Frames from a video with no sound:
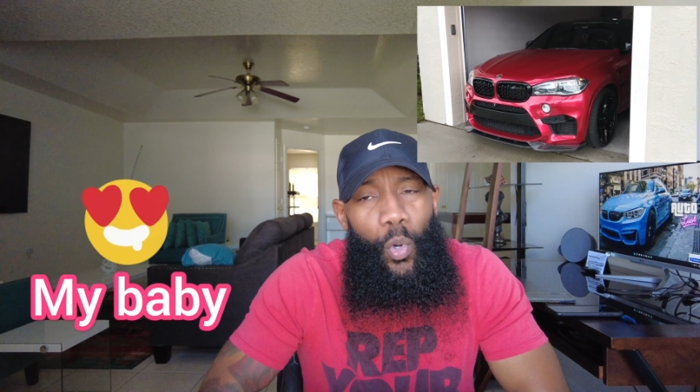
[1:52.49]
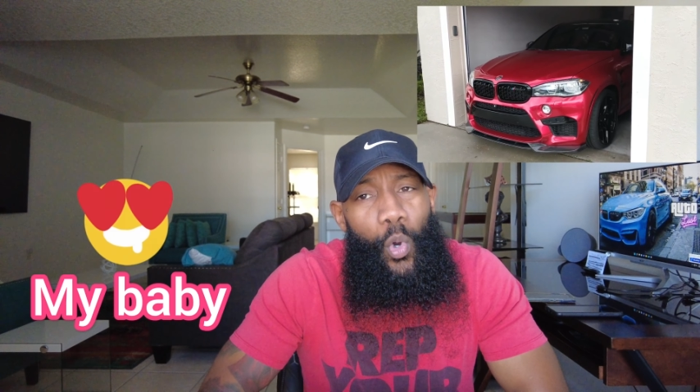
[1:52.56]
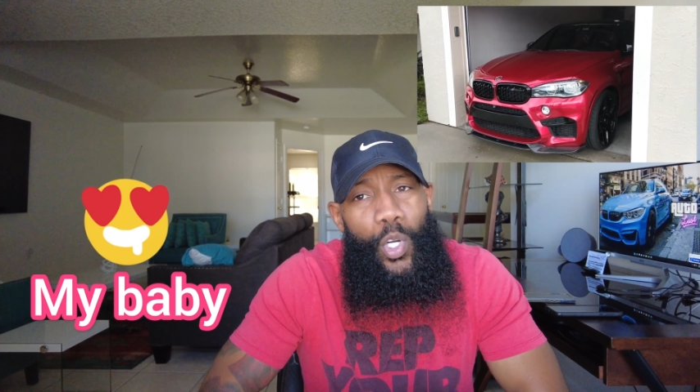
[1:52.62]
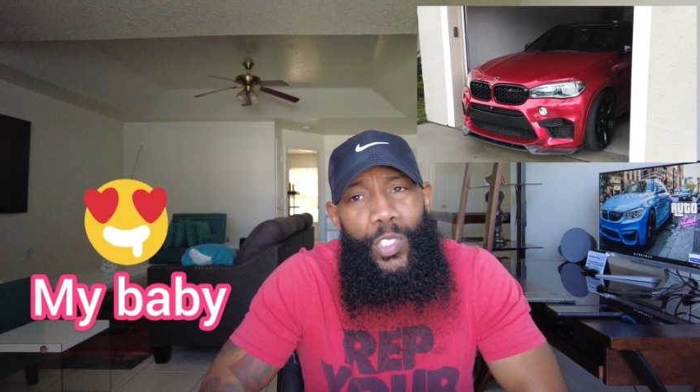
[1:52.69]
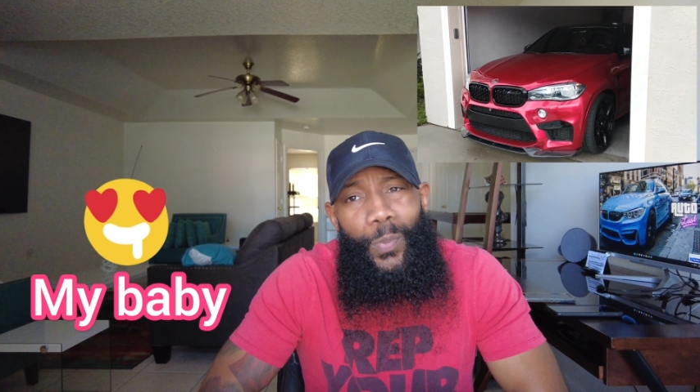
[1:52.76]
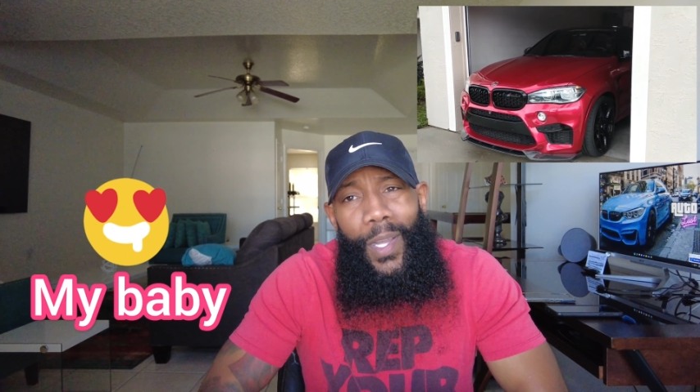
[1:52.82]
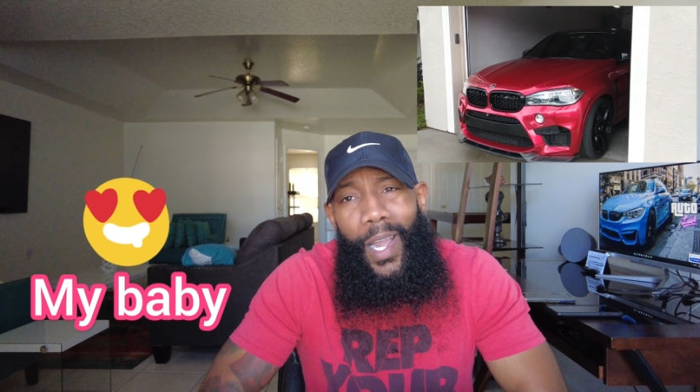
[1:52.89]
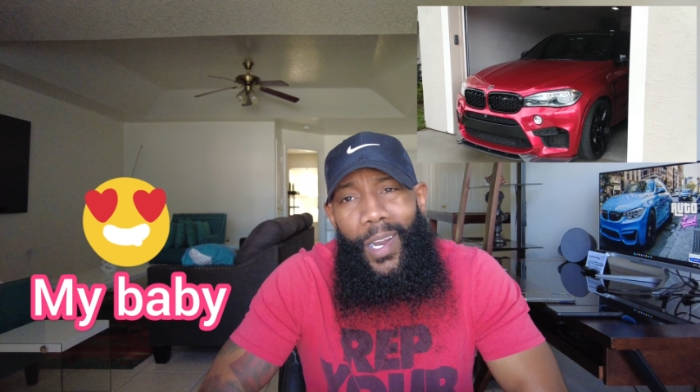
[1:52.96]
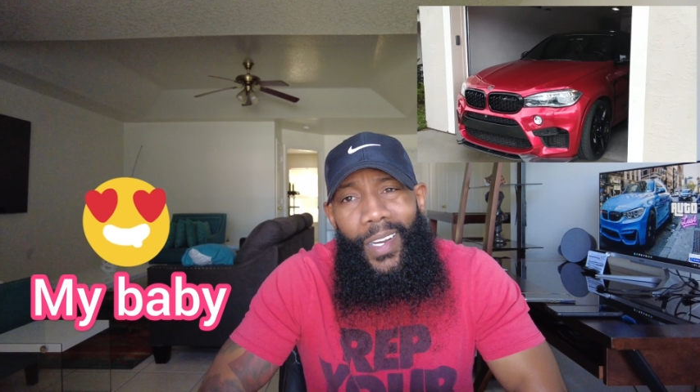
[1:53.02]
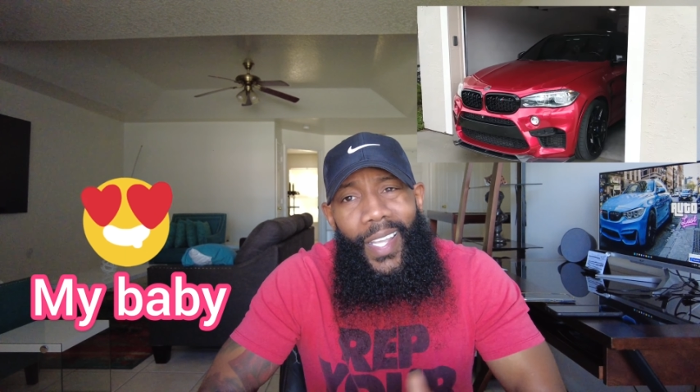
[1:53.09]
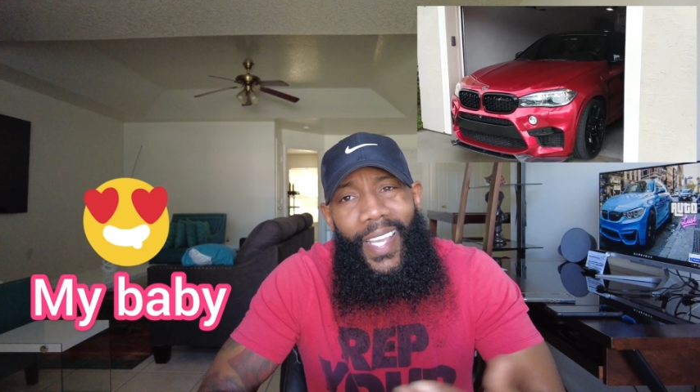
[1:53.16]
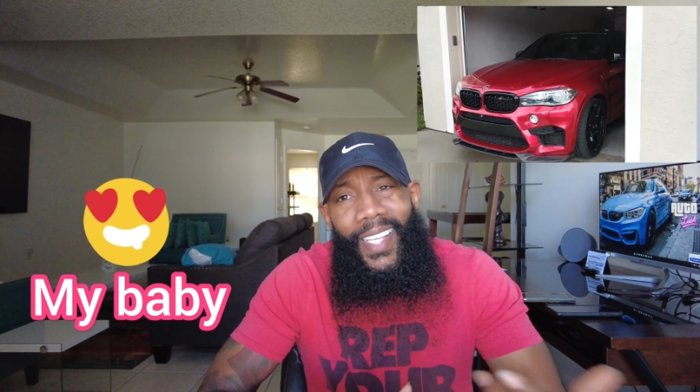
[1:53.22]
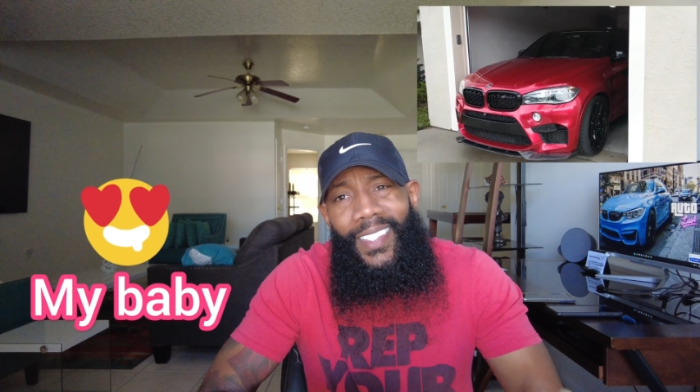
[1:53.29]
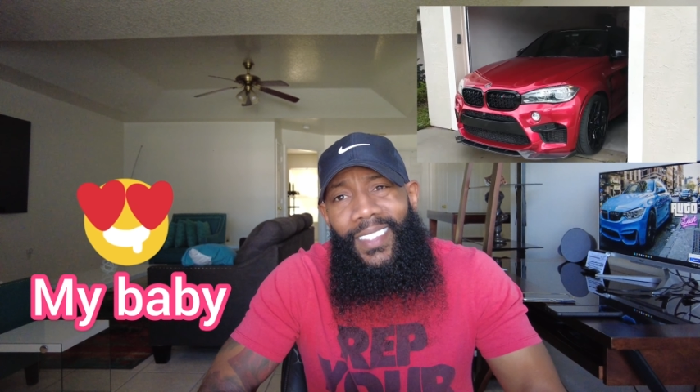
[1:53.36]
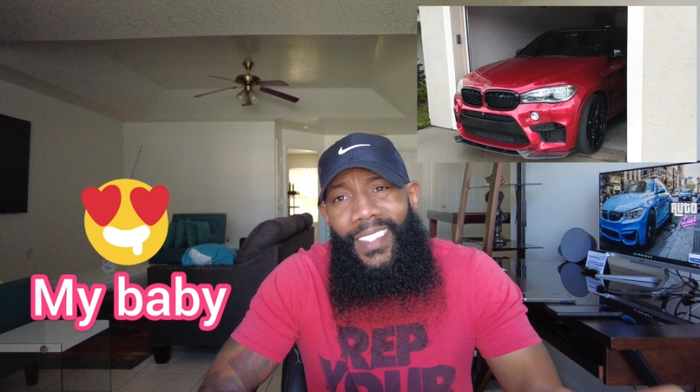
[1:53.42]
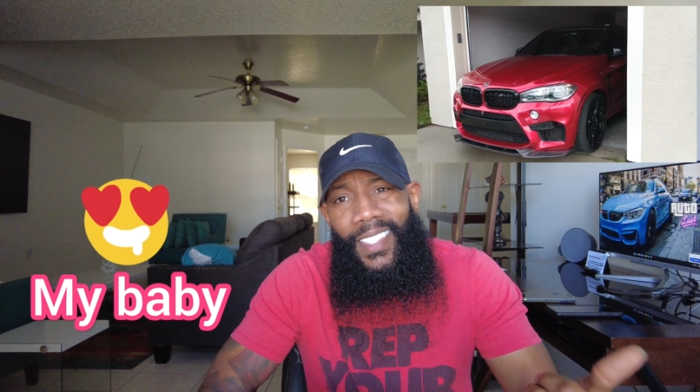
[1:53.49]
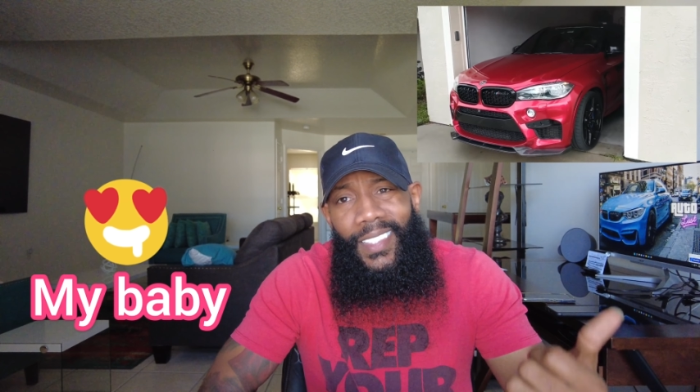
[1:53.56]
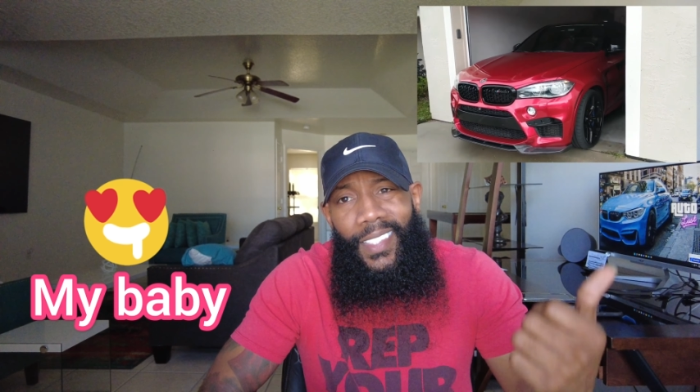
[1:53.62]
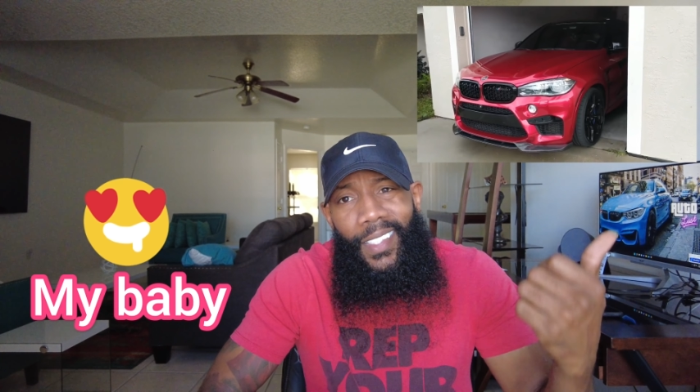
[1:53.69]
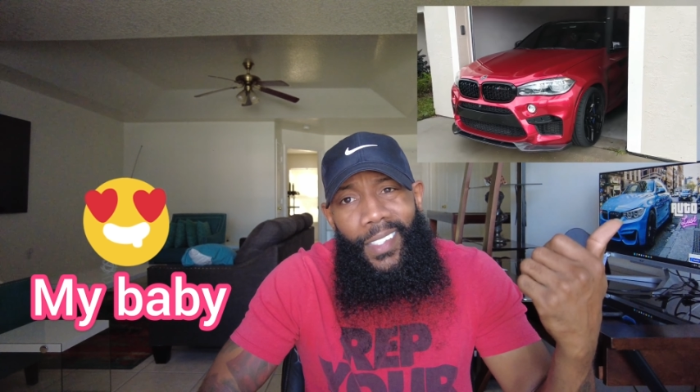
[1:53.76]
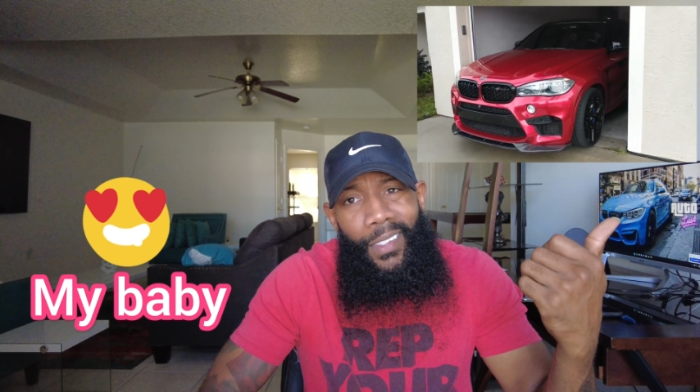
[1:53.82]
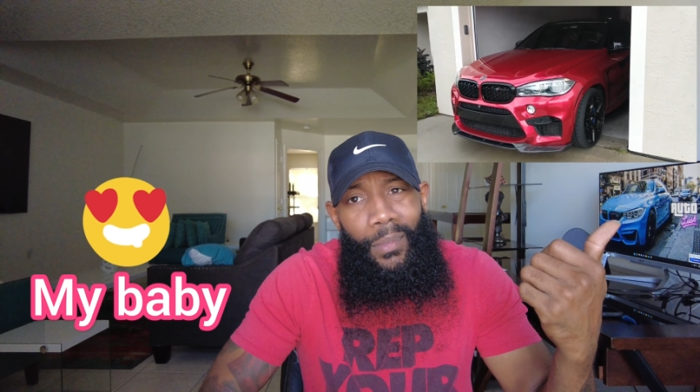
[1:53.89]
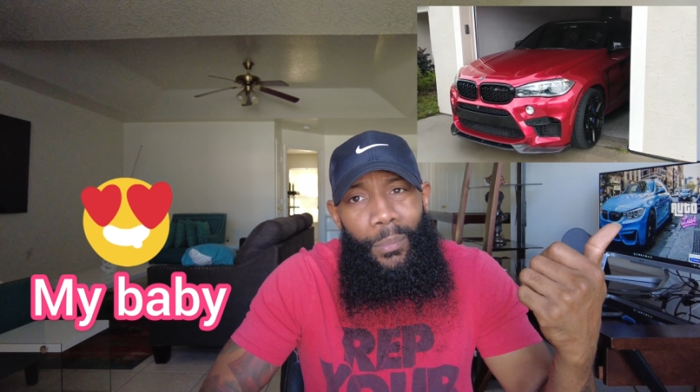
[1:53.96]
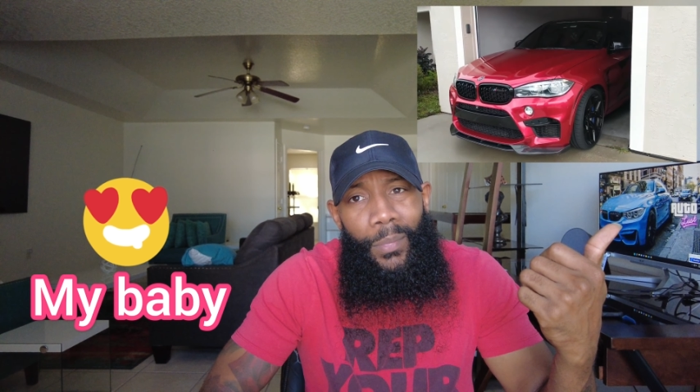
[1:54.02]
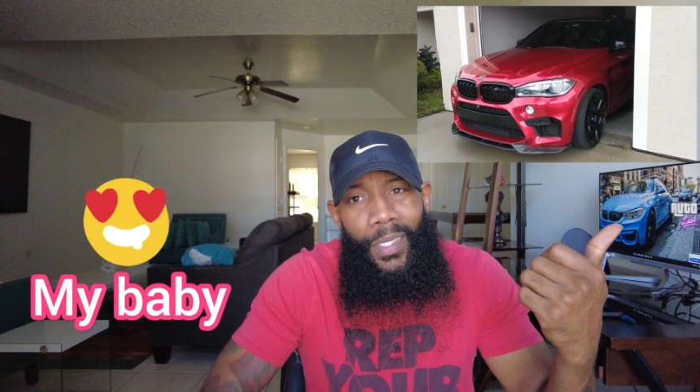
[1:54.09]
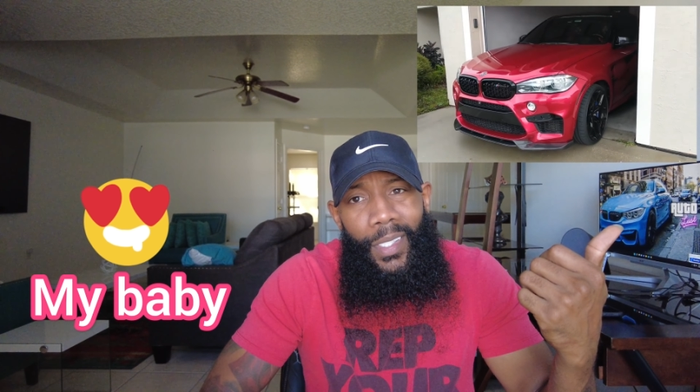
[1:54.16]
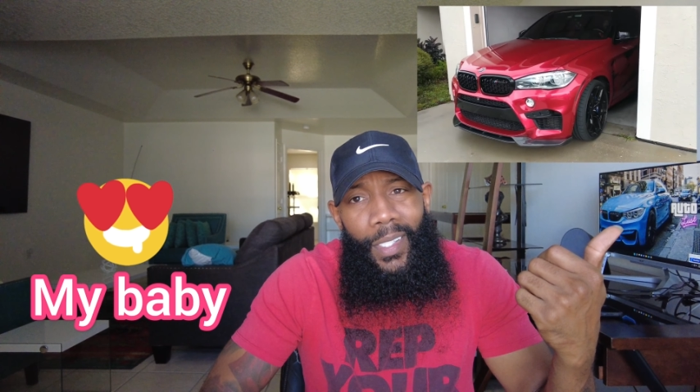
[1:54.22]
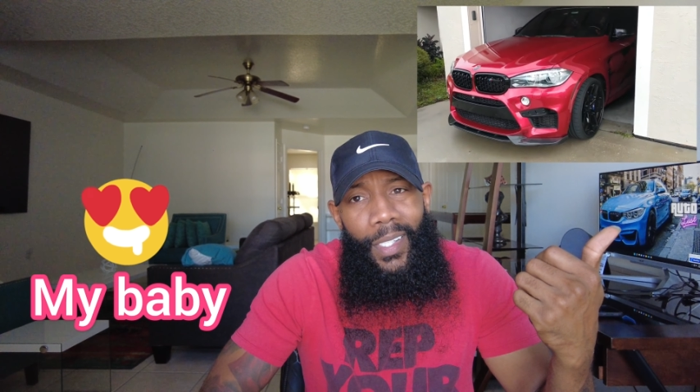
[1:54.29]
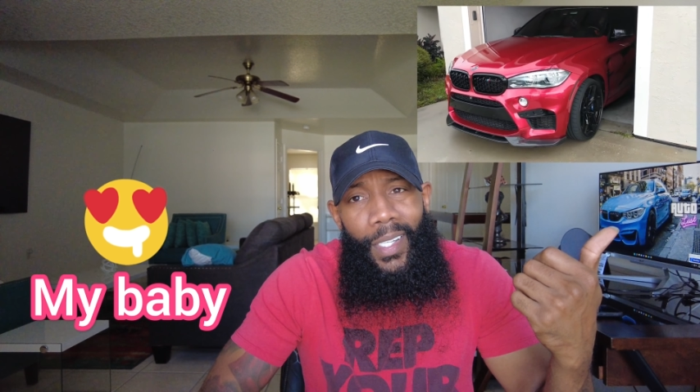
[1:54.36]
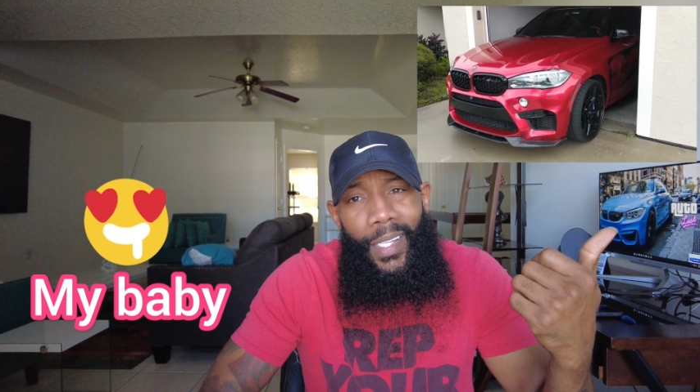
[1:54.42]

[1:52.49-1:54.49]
horsepower X6M